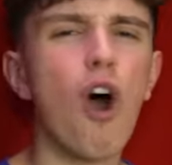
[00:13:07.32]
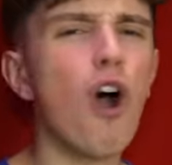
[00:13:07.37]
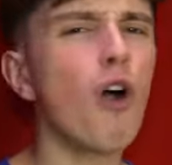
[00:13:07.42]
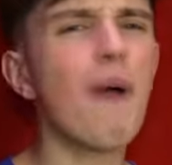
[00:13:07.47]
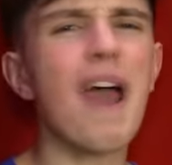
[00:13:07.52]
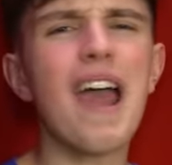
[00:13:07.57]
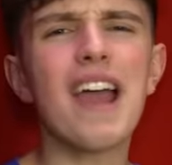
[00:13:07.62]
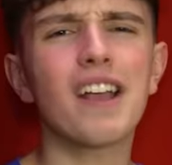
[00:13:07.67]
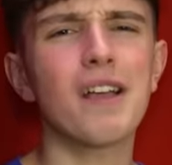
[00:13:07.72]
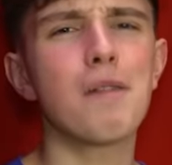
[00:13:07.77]

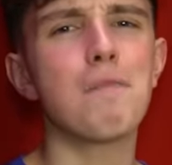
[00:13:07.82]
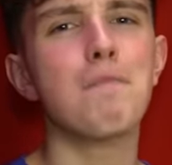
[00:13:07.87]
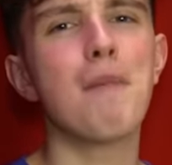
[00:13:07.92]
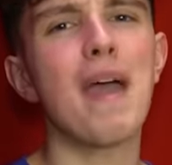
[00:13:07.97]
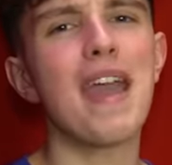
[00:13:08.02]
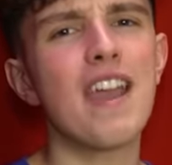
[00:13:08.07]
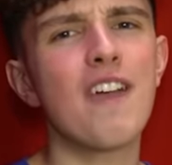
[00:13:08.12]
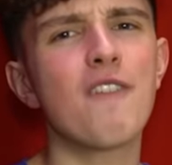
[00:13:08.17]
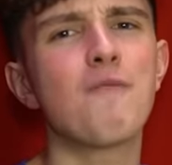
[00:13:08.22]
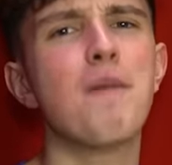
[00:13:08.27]
Raw egg
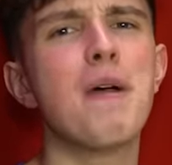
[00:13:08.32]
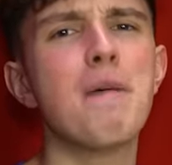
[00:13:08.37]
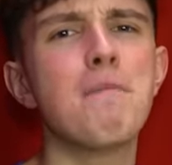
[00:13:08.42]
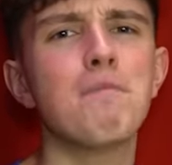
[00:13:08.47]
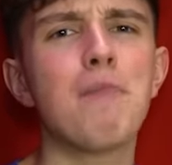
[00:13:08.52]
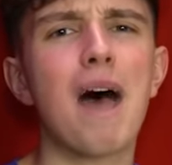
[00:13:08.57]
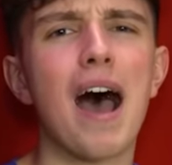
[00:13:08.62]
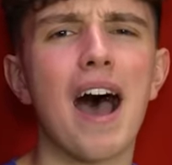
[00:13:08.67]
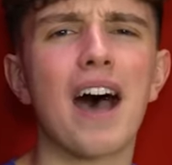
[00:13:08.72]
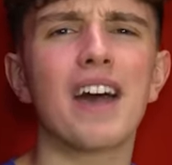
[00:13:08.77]
may have
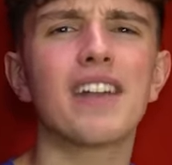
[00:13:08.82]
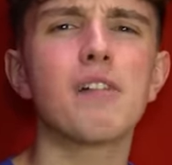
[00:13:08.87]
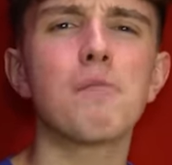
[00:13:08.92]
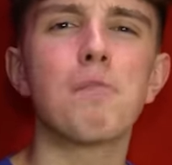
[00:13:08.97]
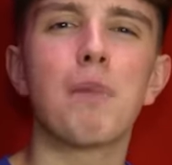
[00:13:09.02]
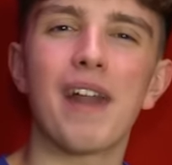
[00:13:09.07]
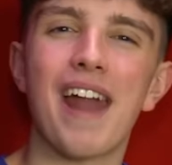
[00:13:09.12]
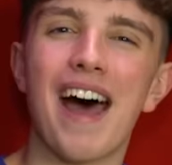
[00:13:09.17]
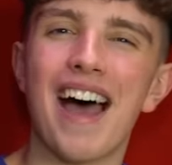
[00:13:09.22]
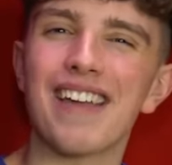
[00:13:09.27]
been
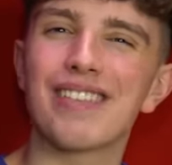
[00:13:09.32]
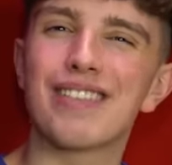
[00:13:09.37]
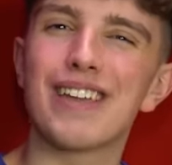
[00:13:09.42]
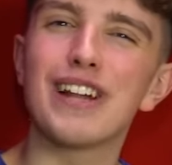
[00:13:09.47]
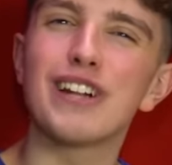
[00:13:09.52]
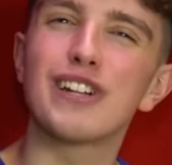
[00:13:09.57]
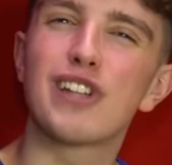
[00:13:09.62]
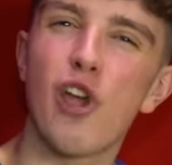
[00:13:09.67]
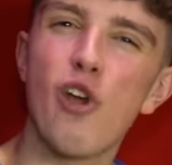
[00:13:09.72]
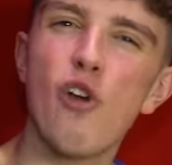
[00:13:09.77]
bad, but I
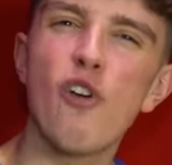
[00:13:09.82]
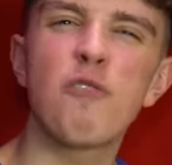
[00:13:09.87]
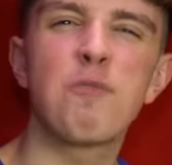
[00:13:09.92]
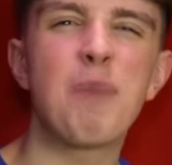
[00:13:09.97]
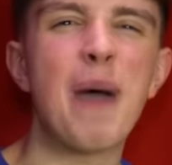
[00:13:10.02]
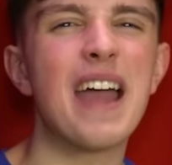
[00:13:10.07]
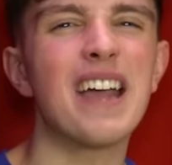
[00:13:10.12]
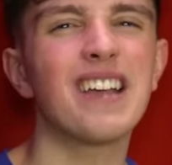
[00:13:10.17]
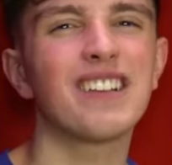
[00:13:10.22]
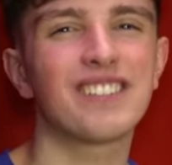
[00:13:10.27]
think
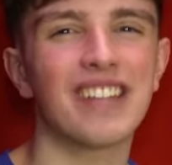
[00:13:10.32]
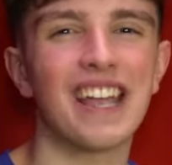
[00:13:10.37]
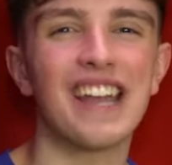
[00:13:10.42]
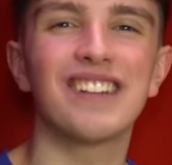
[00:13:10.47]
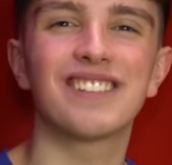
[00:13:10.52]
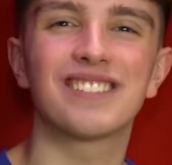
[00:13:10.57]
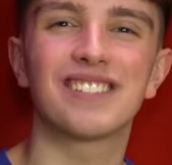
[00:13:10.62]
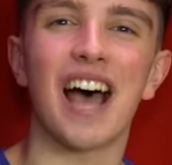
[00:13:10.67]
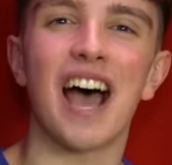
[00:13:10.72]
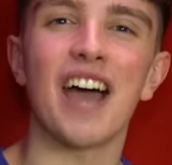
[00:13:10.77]
toothpaste
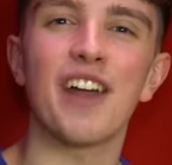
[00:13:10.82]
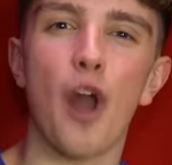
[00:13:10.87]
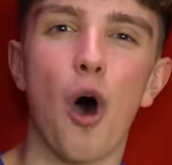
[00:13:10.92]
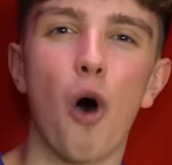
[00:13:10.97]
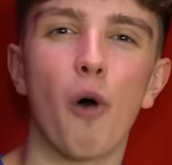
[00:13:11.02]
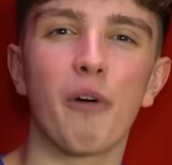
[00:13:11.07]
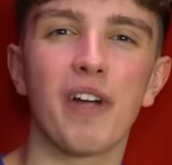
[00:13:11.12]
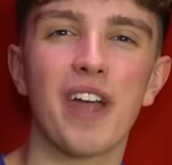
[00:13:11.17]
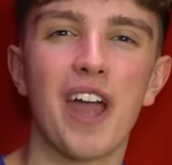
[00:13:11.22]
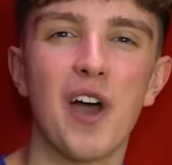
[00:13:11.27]
inside
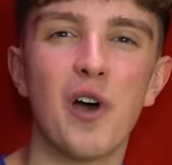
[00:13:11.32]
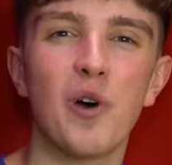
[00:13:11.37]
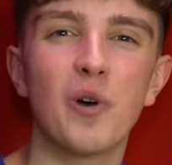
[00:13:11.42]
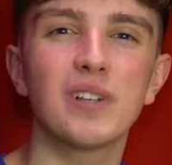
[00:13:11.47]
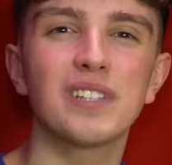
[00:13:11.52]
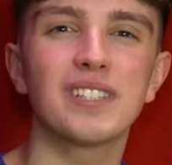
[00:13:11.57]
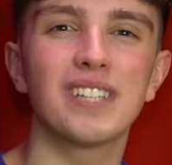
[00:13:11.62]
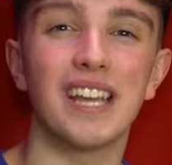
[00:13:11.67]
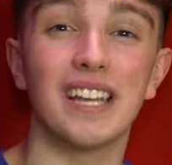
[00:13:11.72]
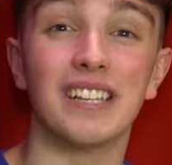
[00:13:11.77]

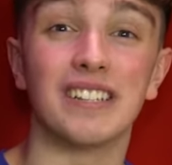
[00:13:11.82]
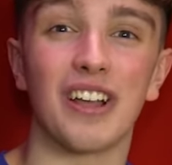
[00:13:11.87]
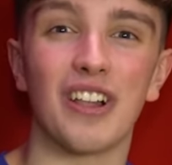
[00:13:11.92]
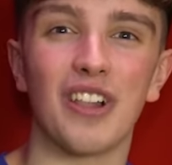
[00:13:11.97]
Oreos is